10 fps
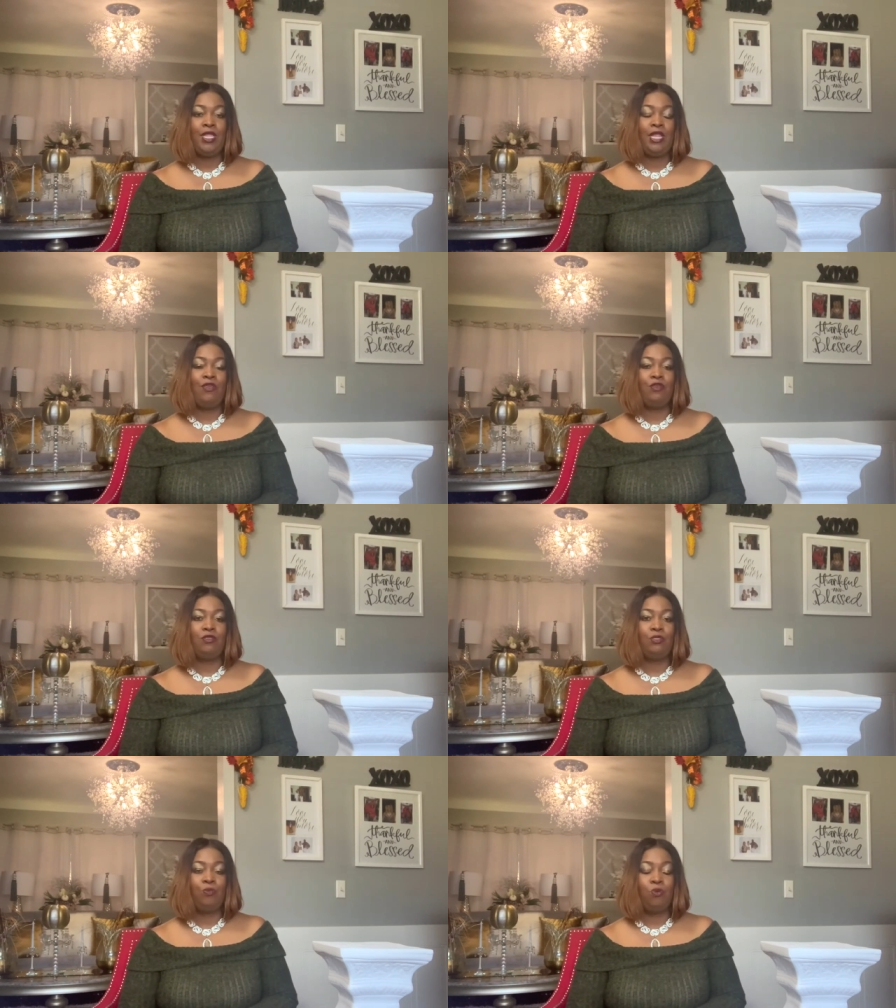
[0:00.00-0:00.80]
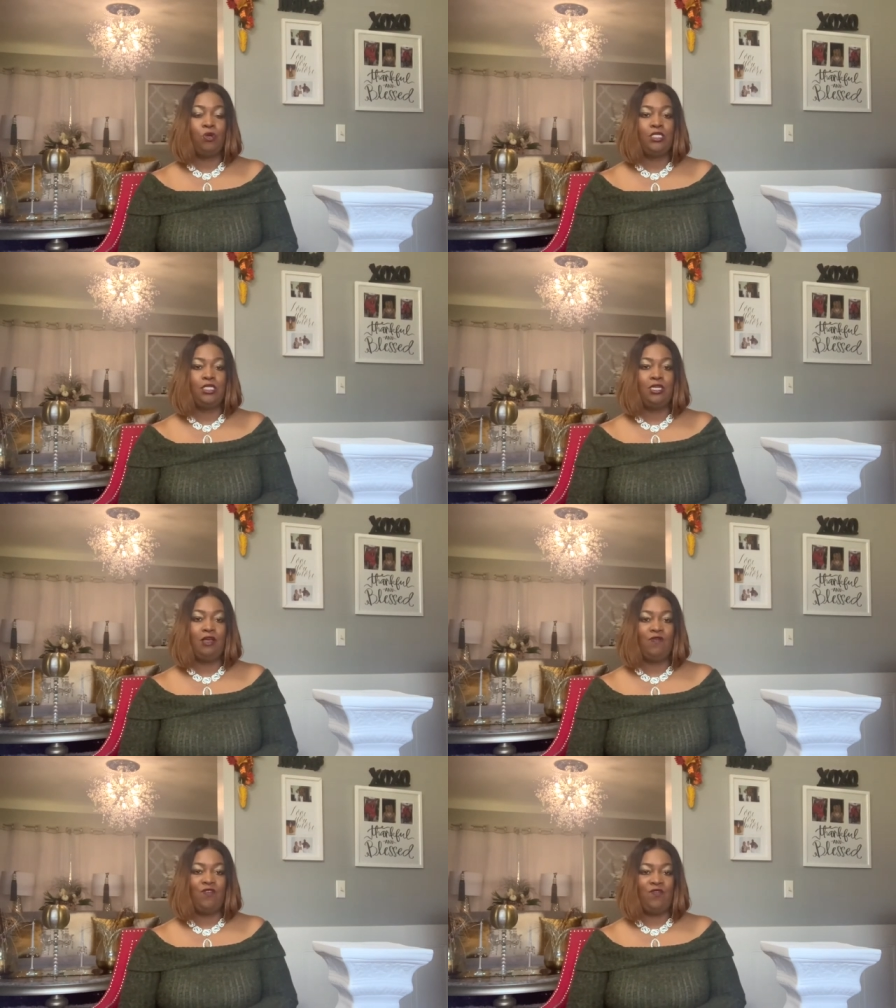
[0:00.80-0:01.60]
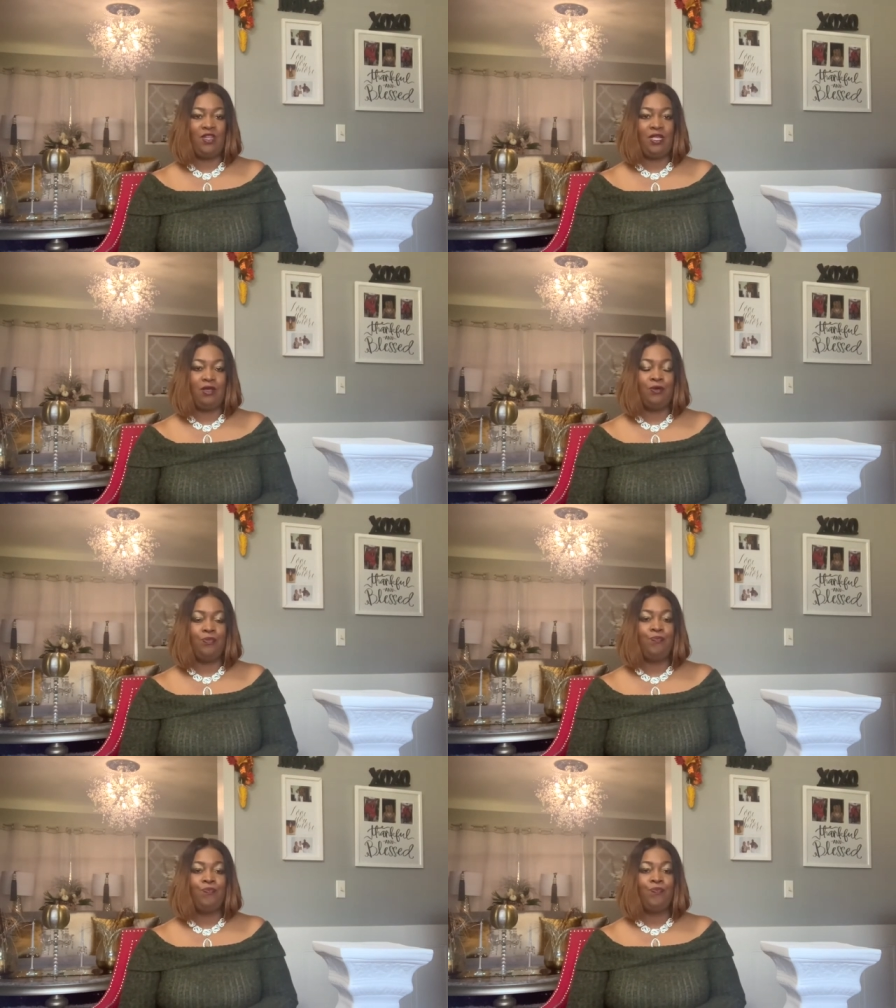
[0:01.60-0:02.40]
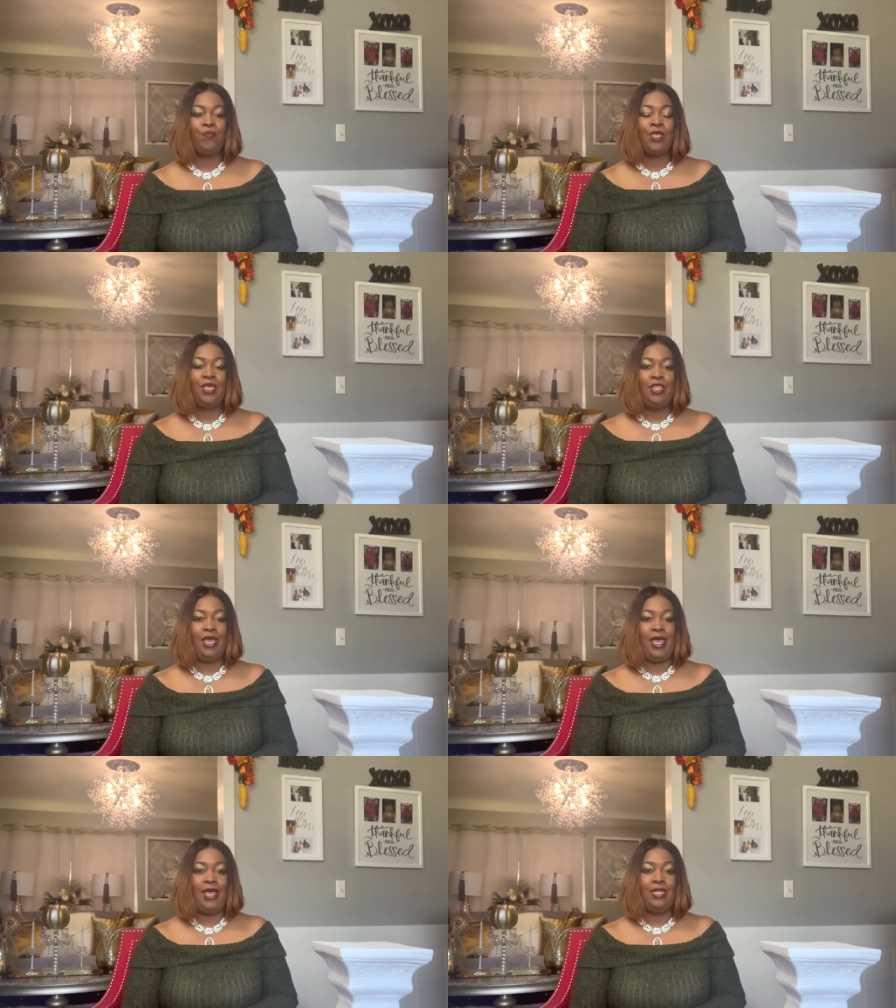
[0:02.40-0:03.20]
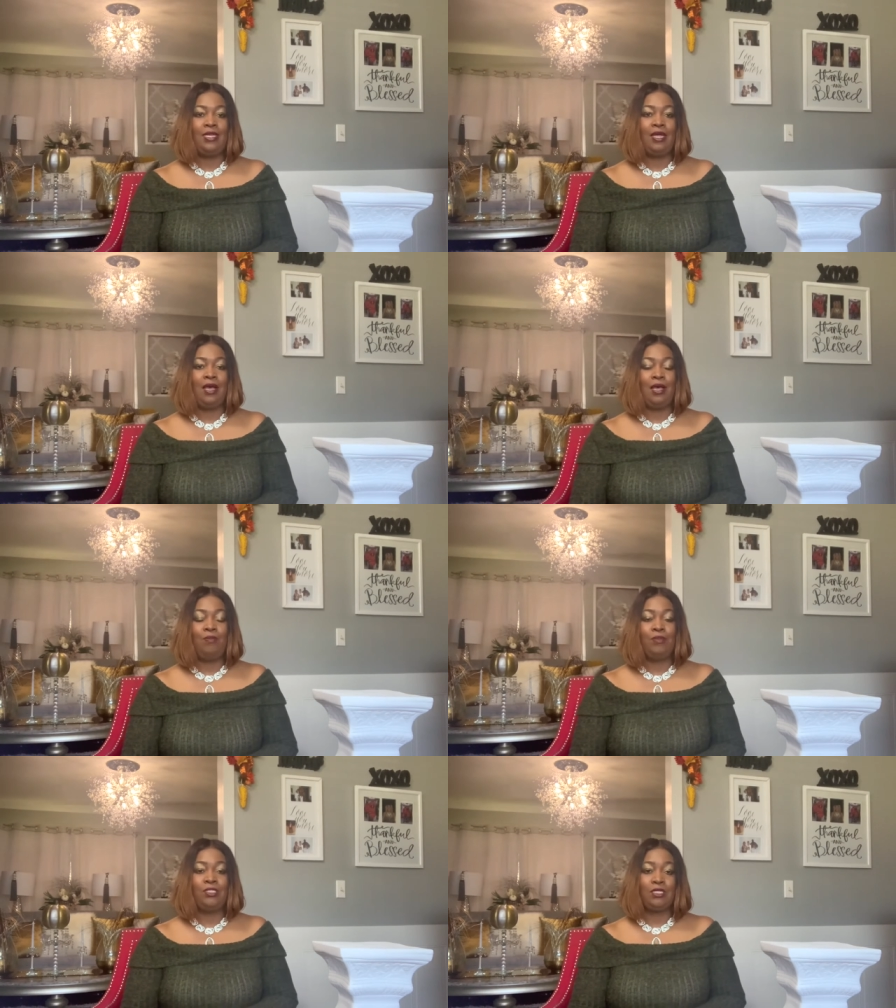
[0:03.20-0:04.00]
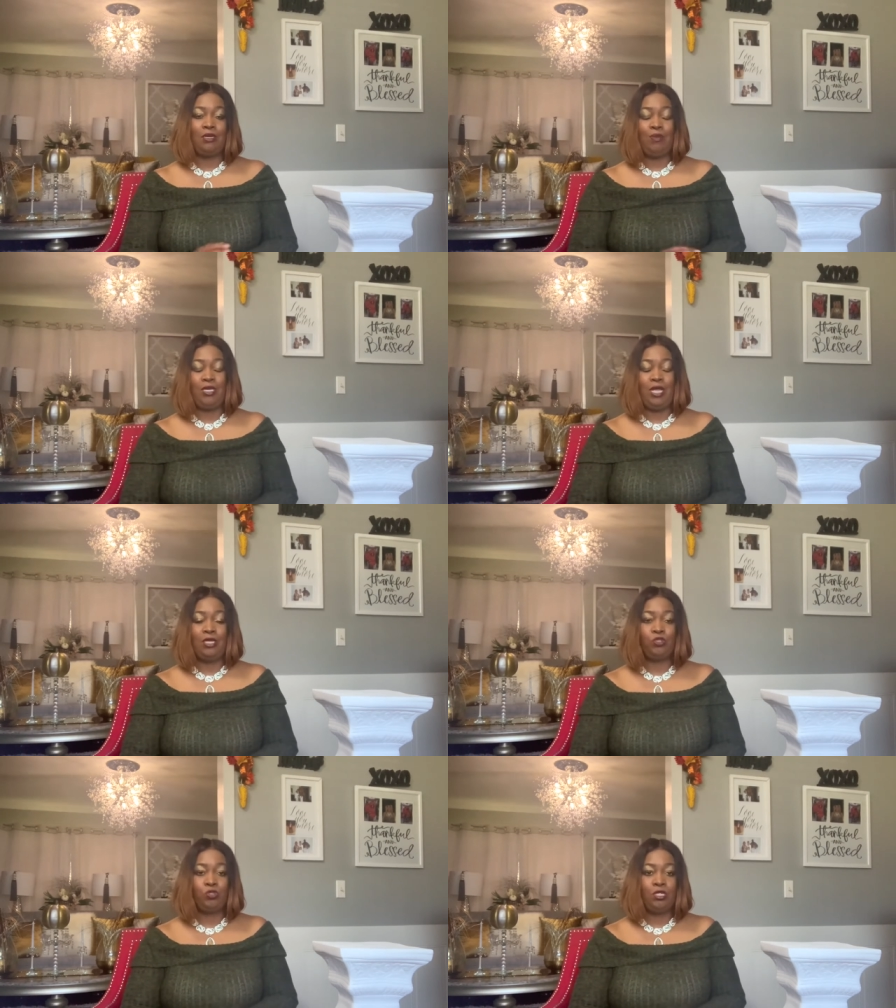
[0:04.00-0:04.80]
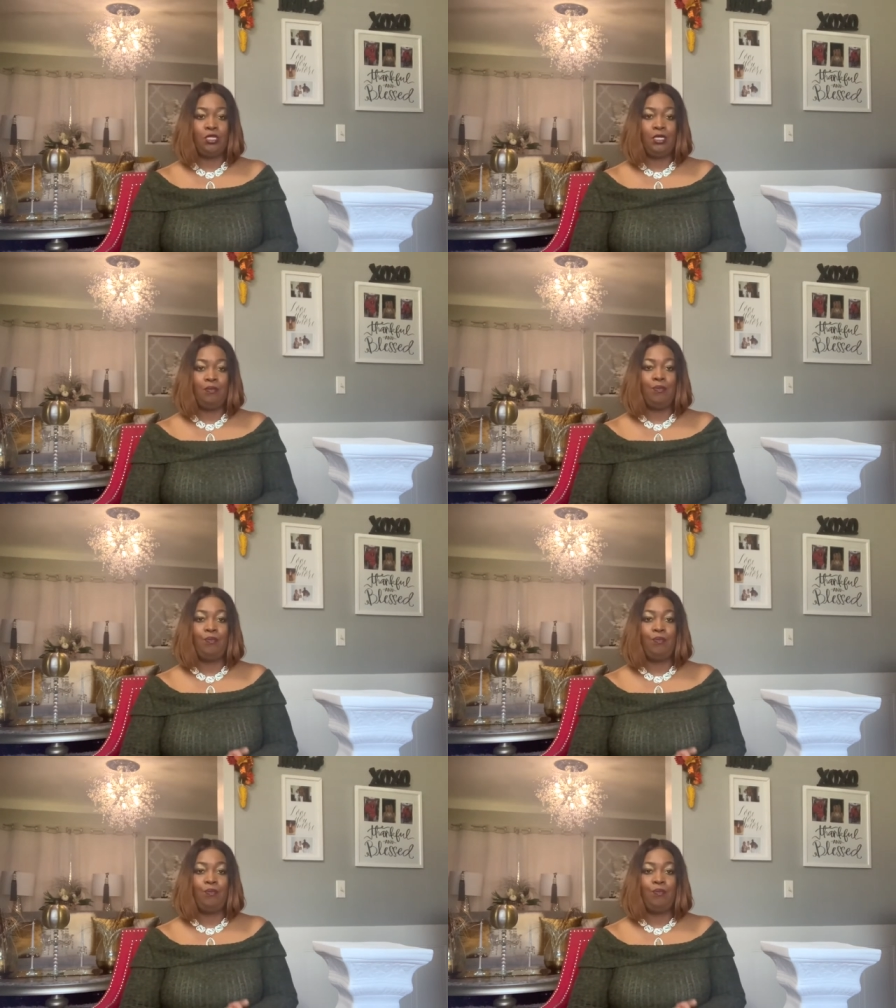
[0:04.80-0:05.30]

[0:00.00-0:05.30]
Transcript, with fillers: Now there's a portion of the video that um, is gonna be an extra clip.